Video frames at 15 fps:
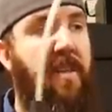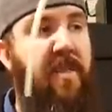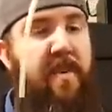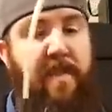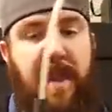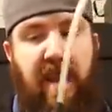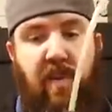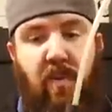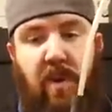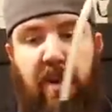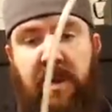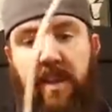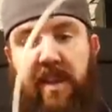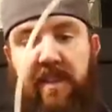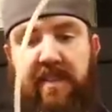The main
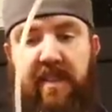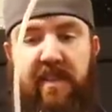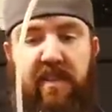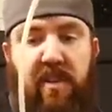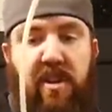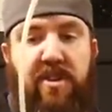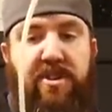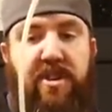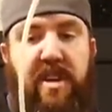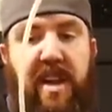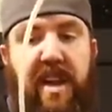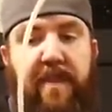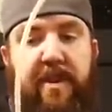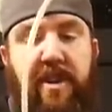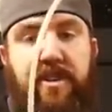one is this larger
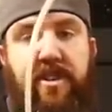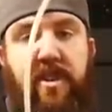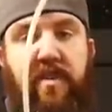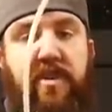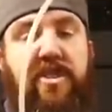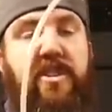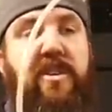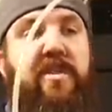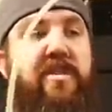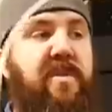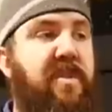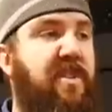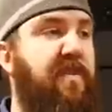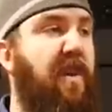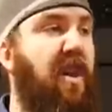diameter tube, which goes
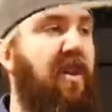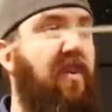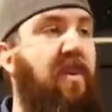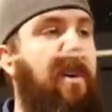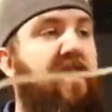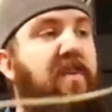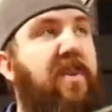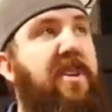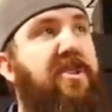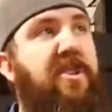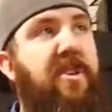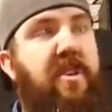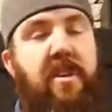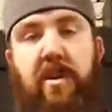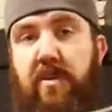to a smaller one,
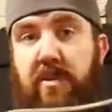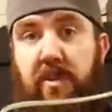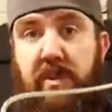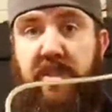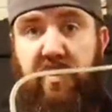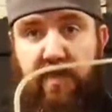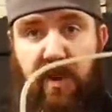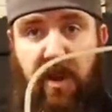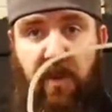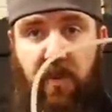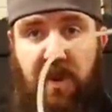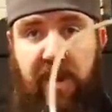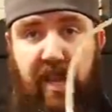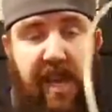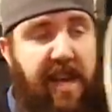which could go to a smaller
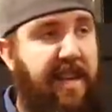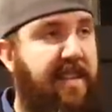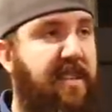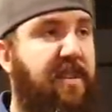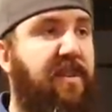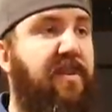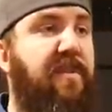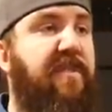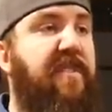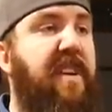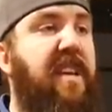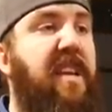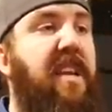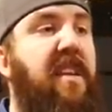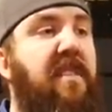one yet to
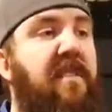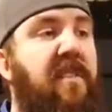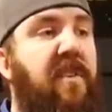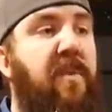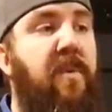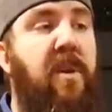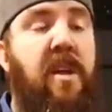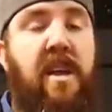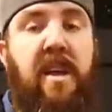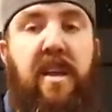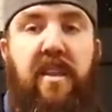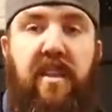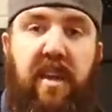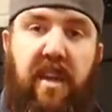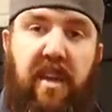fit into
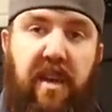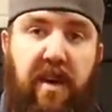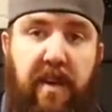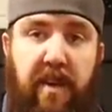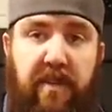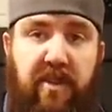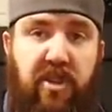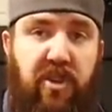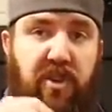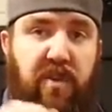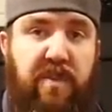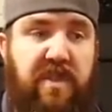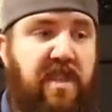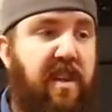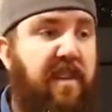the
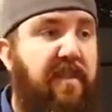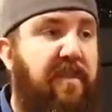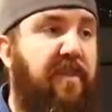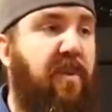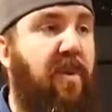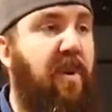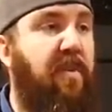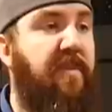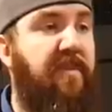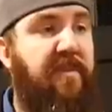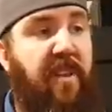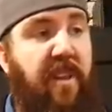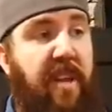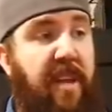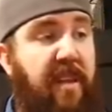tubes that for
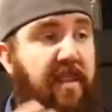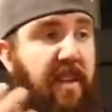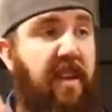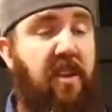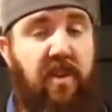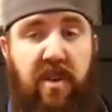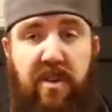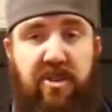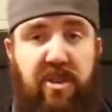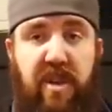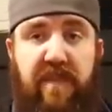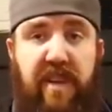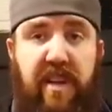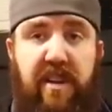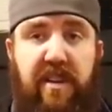filling that you could
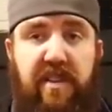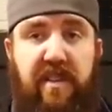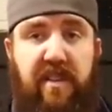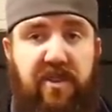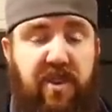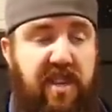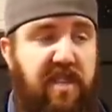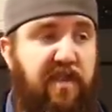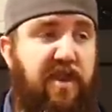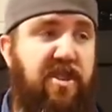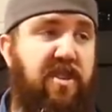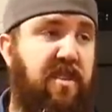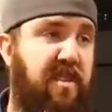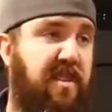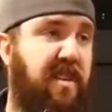shove down into the
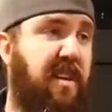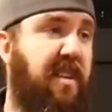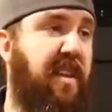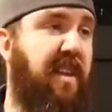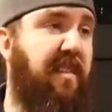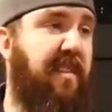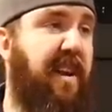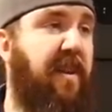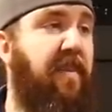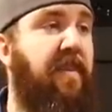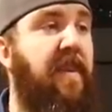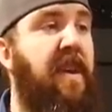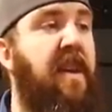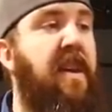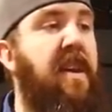transmission to suck things out.